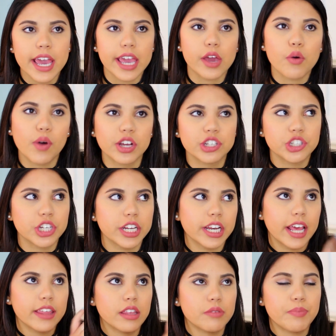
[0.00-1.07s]
a question
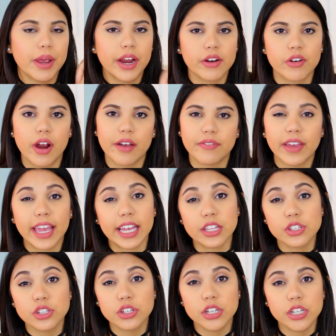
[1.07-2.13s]
and then paragraph
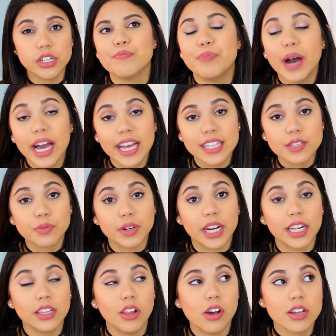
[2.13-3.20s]
answer, but when
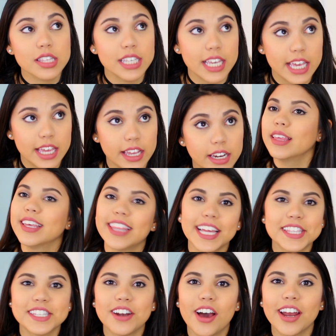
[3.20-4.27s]
I logged in,
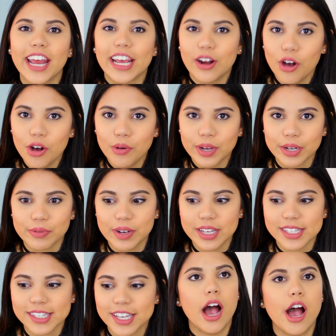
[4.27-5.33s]
that's not at all what it was.